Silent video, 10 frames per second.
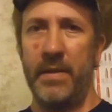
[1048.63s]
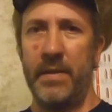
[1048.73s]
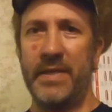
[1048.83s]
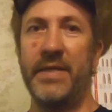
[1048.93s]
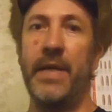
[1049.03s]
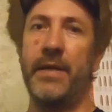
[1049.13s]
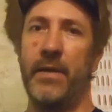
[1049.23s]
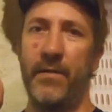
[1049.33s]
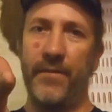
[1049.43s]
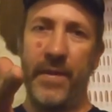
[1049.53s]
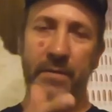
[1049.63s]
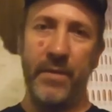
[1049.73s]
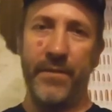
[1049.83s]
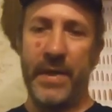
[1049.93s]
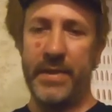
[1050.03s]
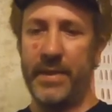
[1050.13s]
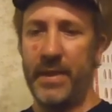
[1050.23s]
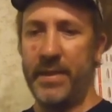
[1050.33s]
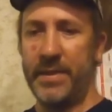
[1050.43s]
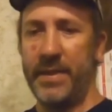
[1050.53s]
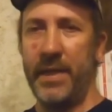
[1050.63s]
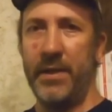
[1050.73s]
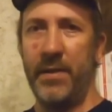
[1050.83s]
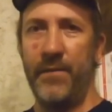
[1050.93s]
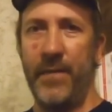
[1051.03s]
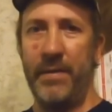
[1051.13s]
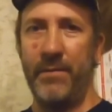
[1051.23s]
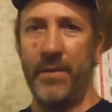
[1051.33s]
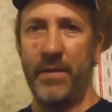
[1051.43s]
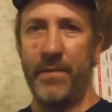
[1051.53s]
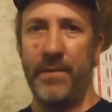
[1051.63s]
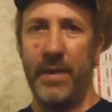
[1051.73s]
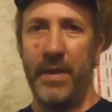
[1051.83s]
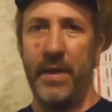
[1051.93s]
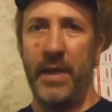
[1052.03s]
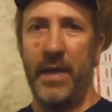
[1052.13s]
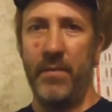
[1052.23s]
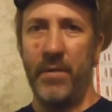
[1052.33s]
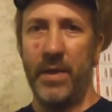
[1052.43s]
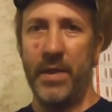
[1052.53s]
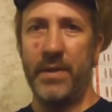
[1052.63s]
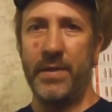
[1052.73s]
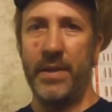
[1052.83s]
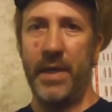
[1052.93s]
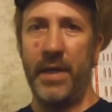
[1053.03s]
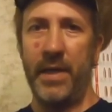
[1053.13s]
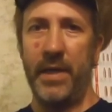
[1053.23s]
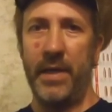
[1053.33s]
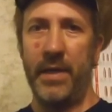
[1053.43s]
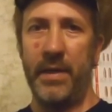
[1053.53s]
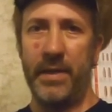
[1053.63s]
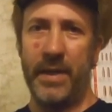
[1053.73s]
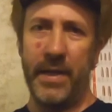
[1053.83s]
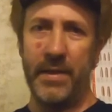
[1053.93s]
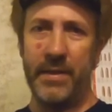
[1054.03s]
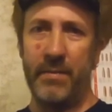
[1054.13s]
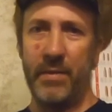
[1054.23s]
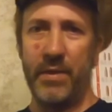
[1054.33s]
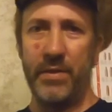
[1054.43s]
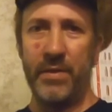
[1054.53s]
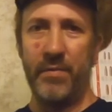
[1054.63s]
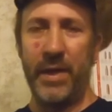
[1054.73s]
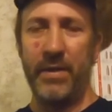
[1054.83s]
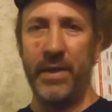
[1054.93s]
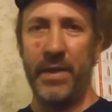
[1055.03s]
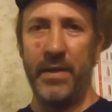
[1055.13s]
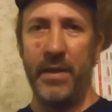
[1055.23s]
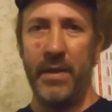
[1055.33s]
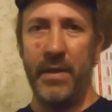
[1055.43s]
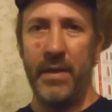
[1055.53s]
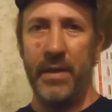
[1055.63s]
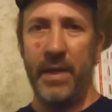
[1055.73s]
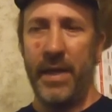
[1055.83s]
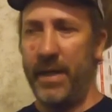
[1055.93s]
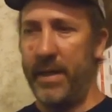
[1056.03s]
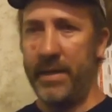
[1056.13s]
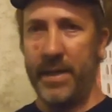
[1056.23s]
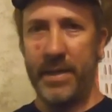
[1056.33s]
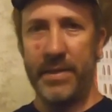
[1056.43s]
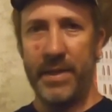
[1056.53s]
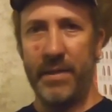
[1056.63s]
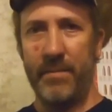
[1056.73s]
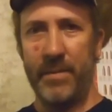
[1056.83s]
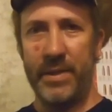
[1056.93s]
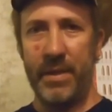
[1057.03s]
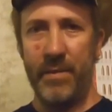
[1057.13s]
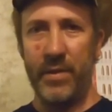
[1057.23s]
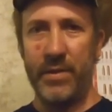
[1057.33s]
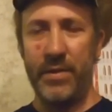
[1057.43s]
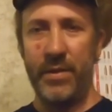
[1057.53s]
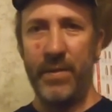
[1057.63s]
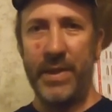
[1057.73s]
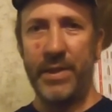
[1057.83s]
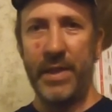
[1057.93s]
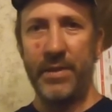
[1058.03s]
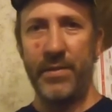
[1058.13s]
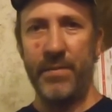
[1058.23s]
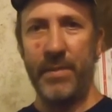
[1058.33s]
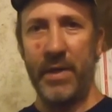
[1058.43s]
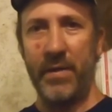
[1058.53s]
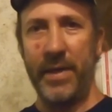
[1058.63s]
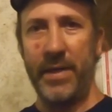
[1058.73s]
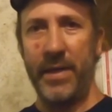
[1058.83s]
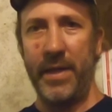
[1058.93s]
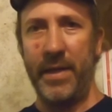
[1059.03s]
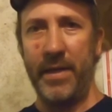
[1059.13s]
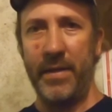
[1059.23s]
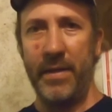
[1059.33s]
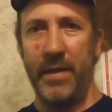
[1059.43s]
The Sako Finnwolf, that's it. The Sako Finnwolf, it was a kind of similar to the Browning and kind of similar to the Winchester Model 88.